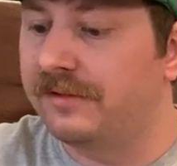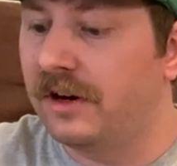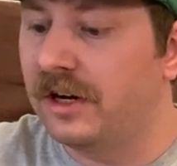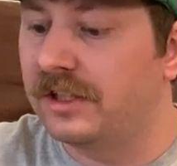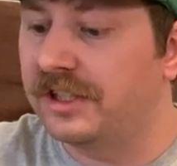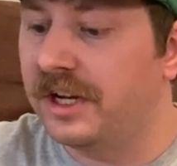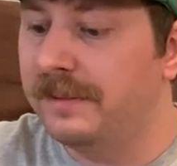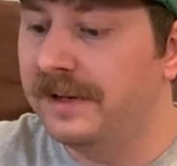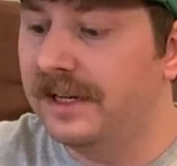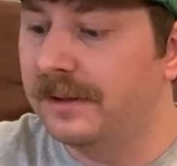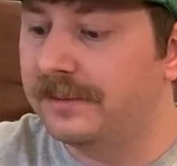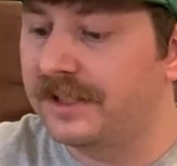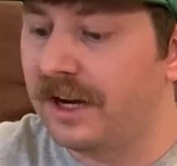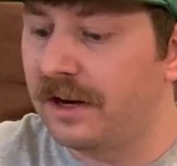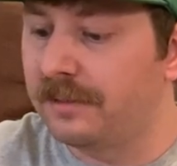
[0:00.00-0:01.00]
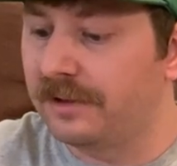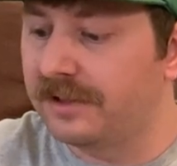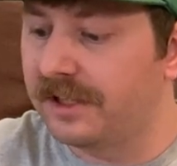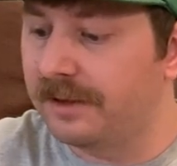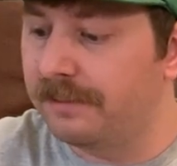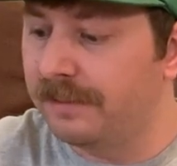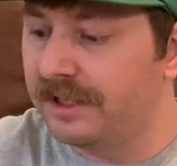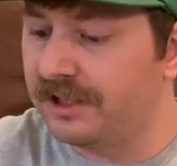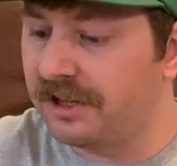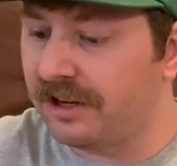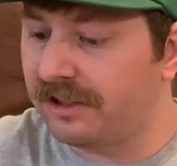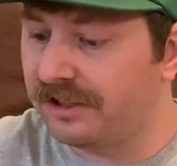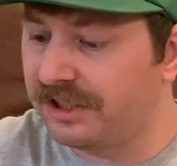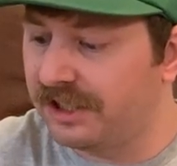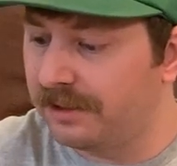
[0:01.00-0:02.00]
fudge, M&M's, caramel dip, mint
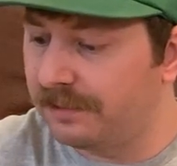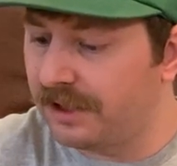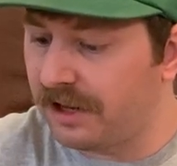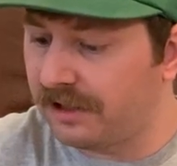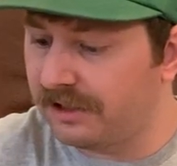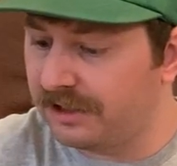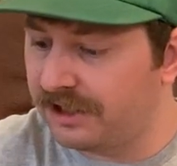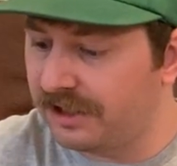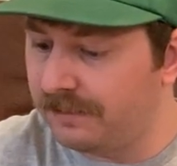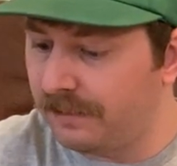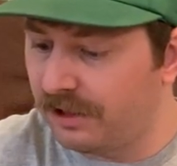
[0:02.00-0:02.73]
chocolate chip,